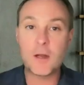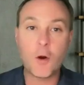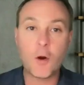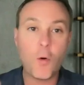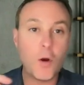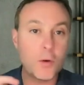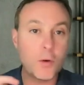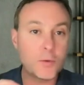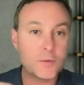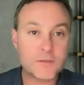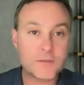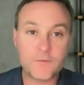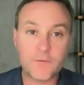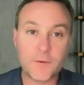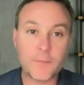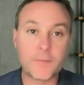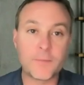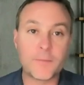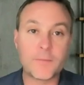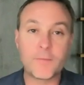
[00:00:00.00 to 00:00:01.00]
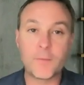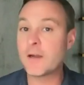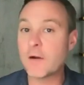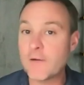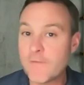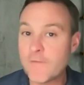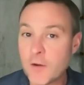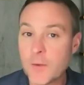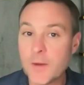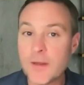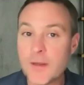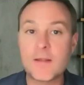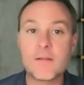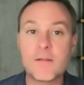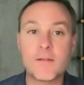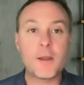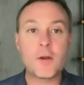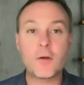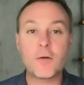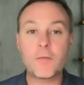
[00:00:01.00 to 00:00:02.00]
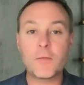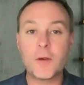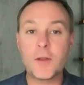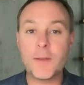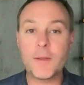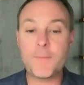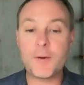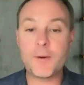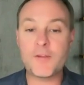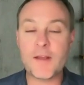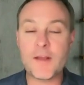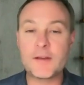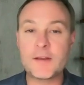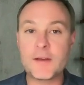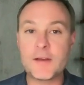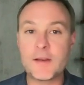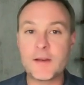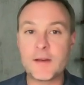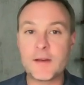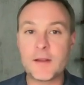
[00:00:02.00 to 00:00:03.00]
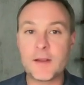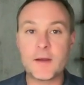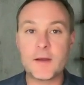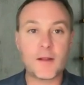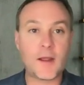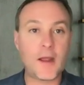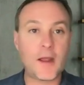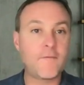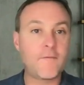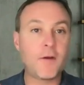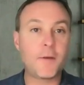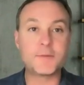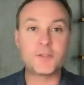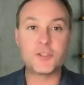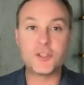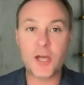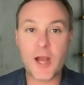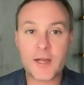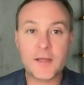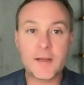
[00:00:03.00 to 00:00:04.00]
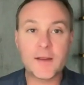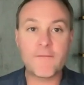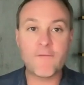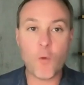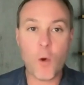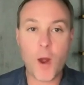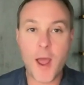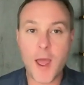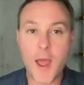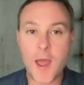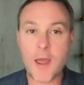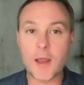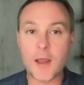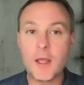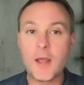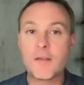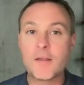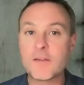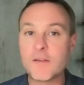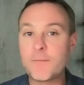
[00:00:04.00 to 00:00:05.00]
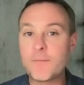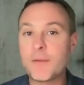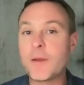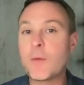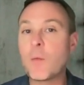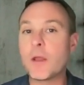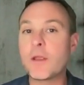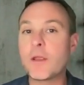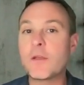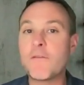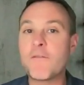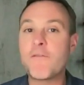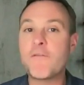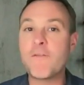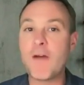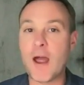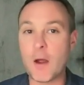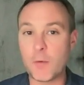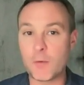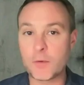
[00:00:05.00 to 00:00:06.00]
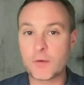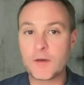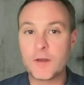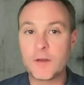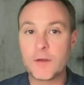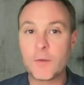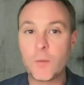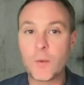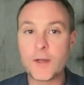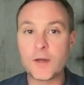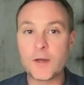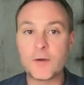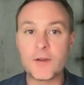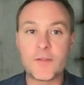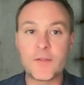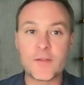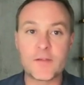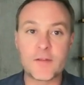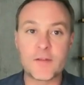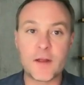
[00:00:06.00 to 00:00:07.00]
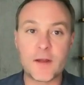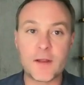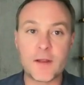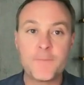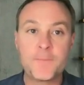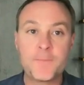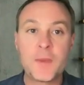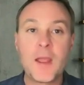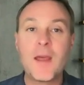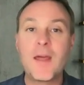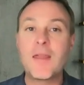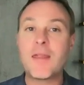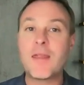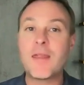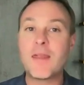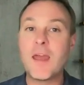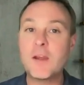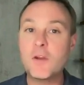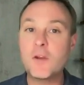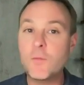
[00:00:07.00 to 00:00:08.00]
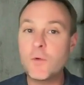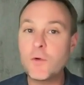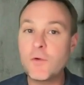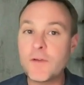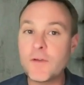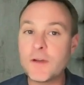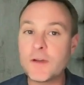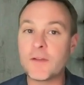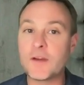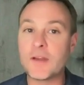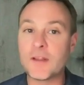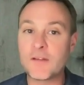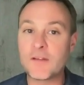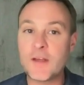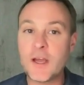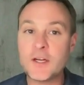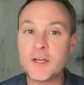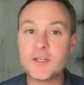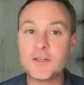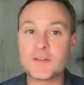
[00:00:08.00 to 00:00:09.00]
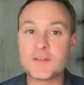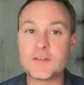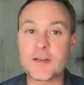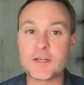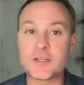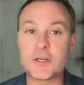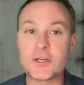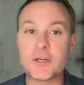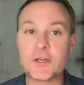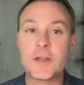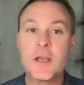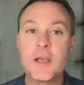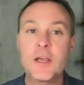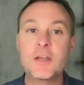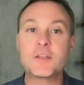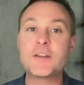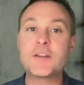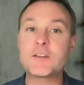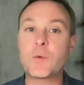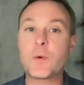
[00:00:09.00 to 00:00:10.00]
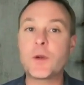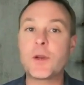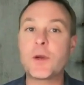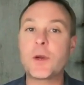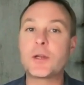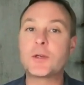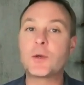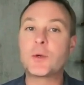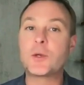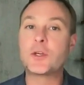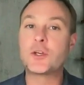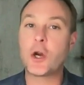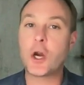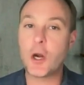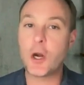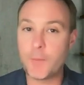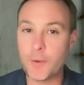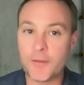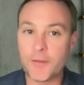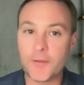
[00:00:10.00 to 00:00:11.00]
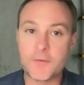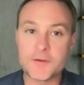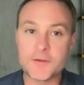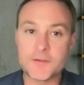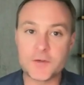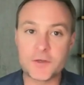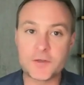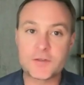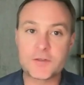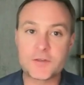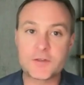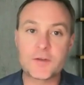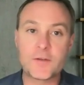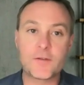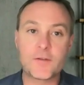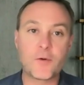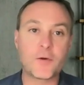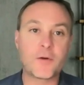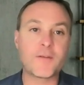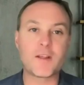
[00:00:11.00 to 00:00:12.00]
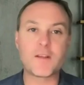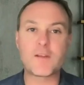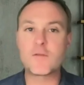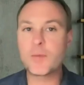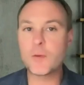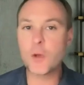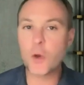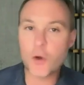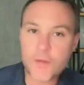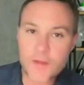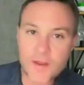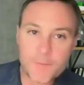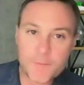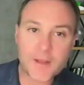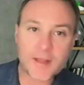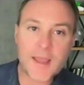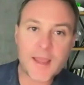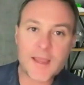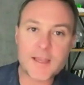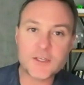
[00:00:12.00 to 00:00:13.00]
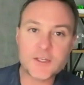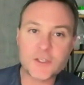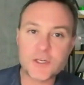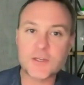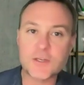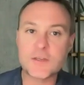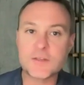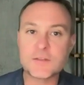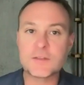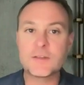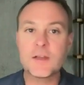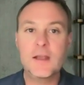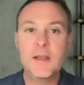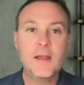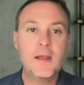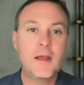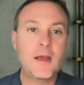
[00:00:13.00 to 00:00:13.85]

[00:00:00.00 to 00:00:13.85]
key quotes from interviewees. But you're really presenting in a kind of objective way simply what you found when you did the study. Then you move into the discussion section. This is where you get to interpret the results, sort of explore the implications,